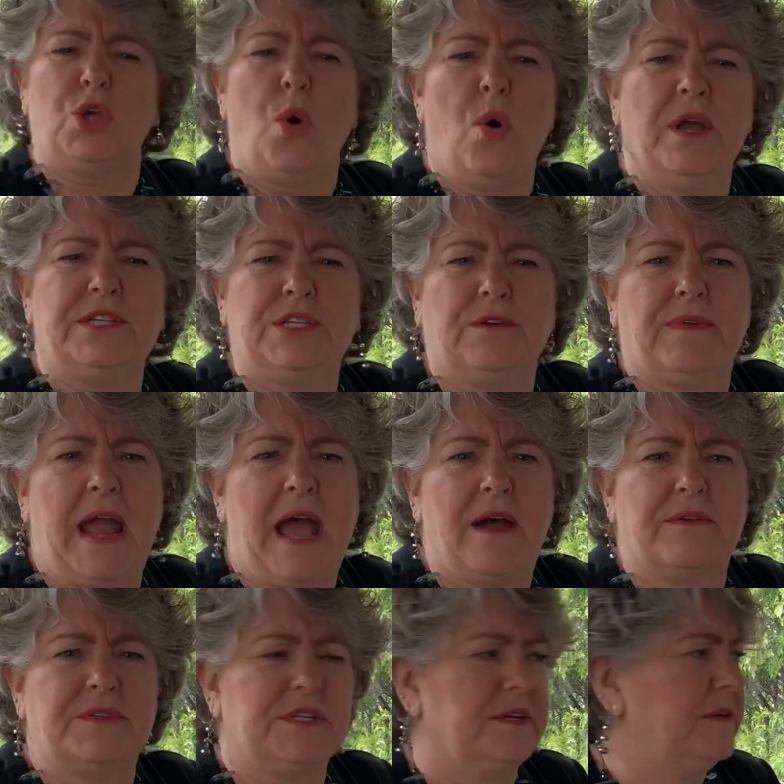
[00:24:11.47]
horns
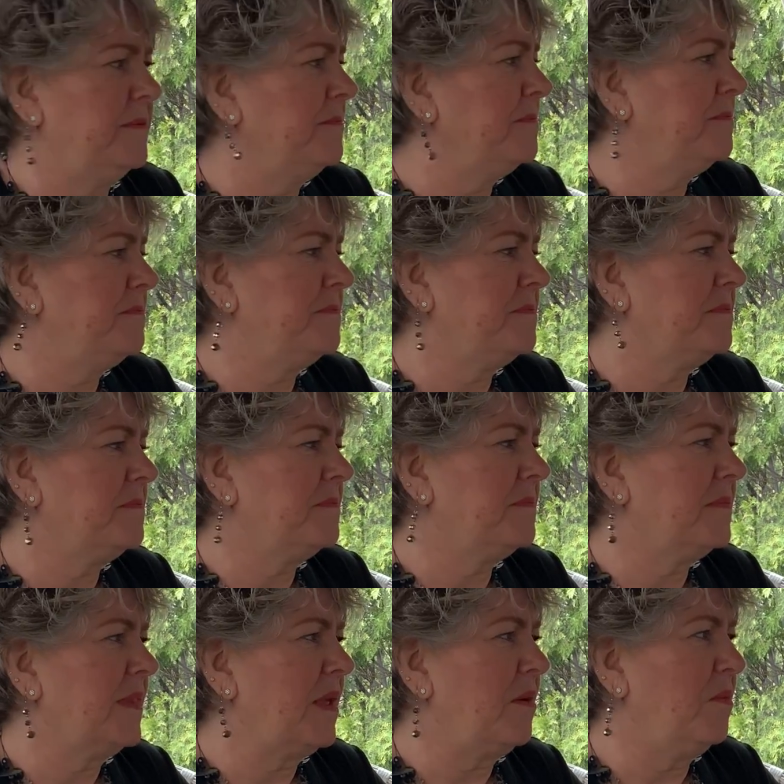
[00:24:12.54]
around.
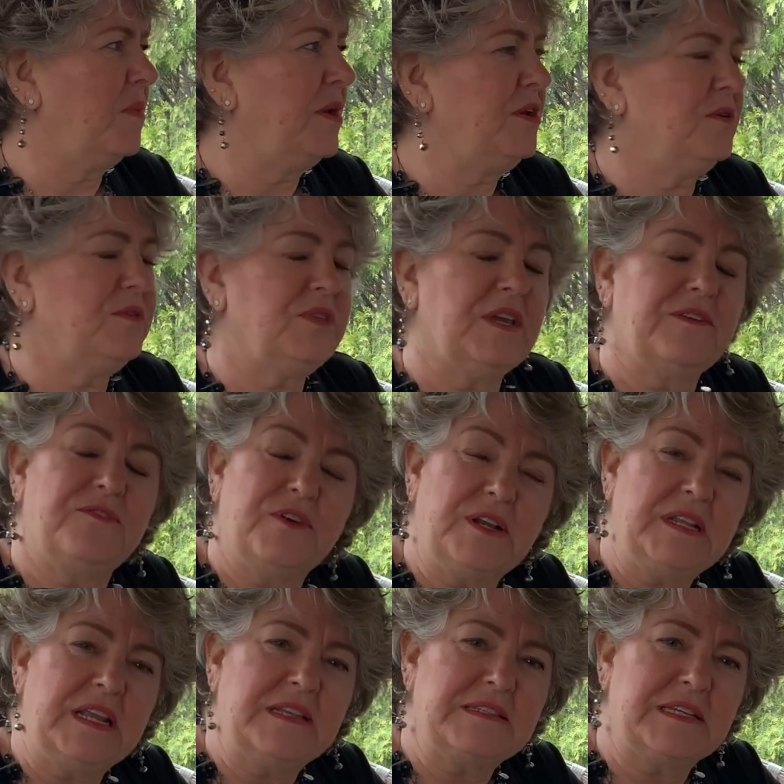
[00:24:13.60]
What do you think
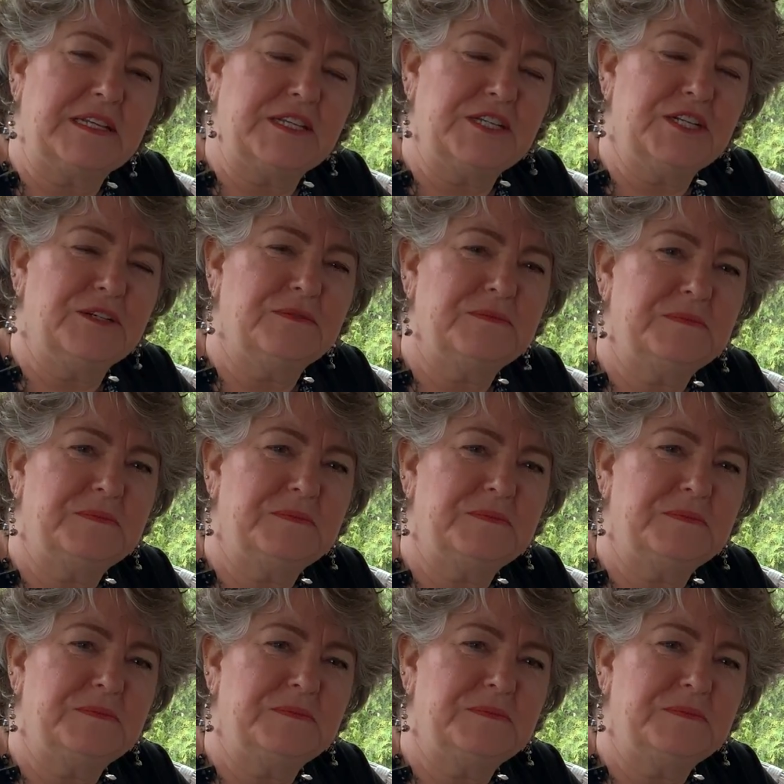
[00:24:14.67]
Ferdinand's going to do?